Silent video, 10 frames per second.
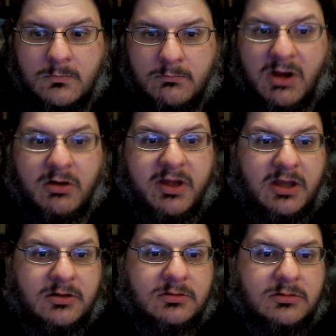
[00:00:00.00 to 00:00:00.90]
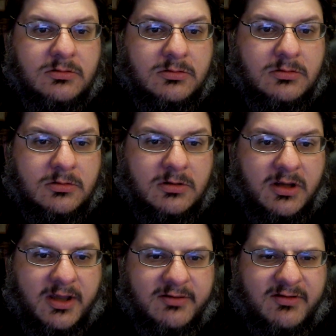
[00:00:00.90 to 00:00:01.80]
Michael Keaton
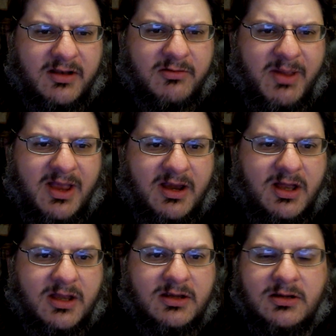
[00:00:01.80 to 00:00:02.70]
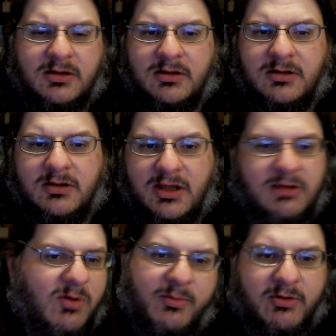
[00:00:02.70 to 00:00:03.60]
as kind of the bad guy.
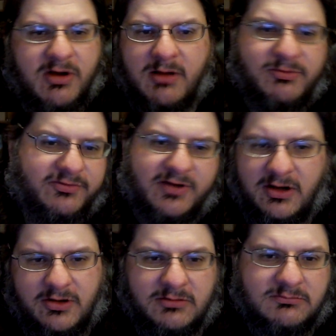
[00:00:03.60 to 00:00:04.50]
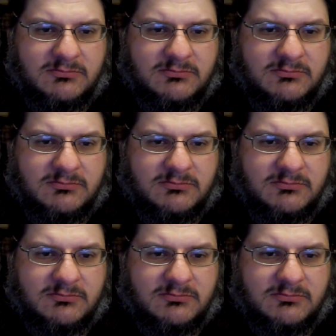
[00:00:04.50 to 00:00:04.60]
Emobocop was not good.